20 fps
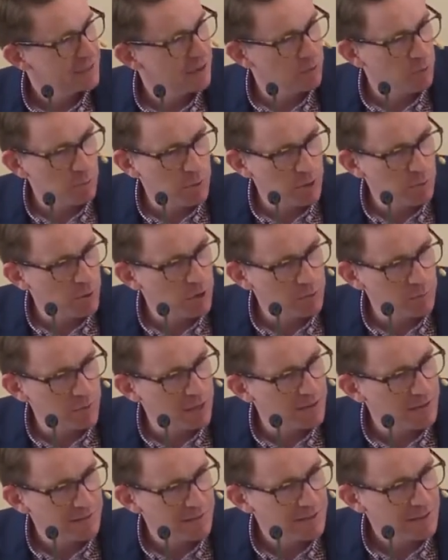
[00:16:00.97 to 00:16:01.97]
Is everybody with
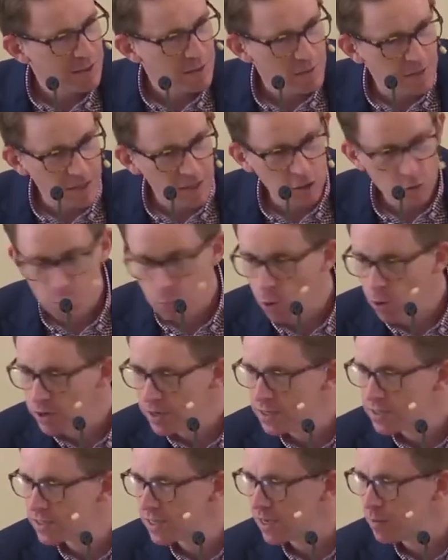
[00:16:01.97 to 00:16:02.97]
me? This
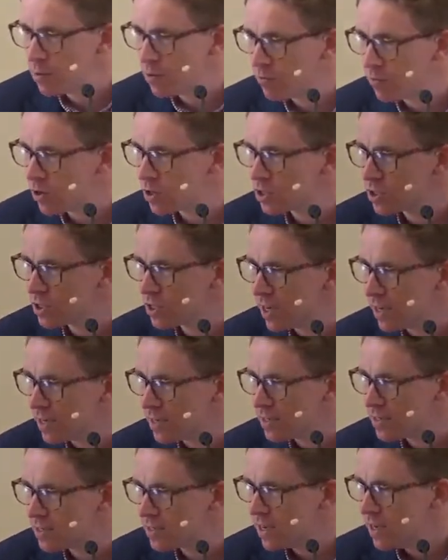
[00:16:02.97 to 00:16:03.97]
point in time at verse
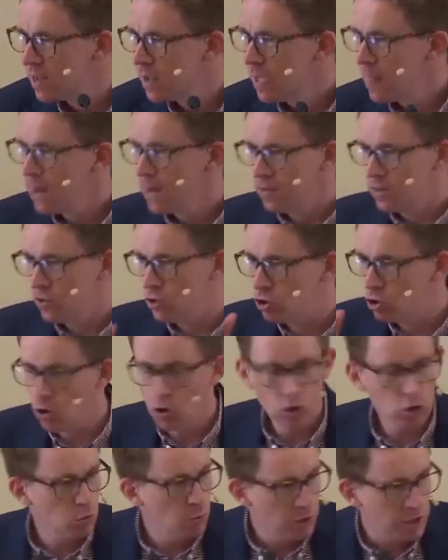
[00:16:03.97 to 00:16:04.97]
6,
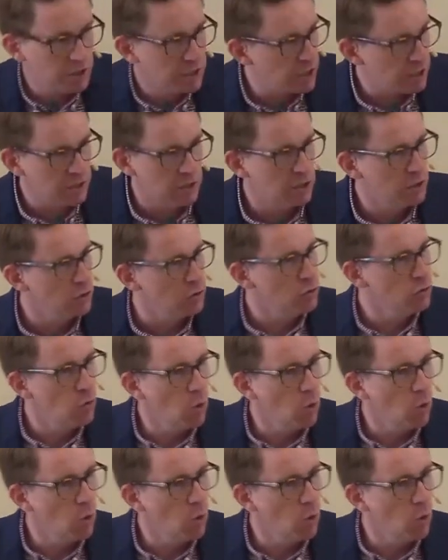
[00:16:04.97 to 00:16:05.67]
Joshua doesn't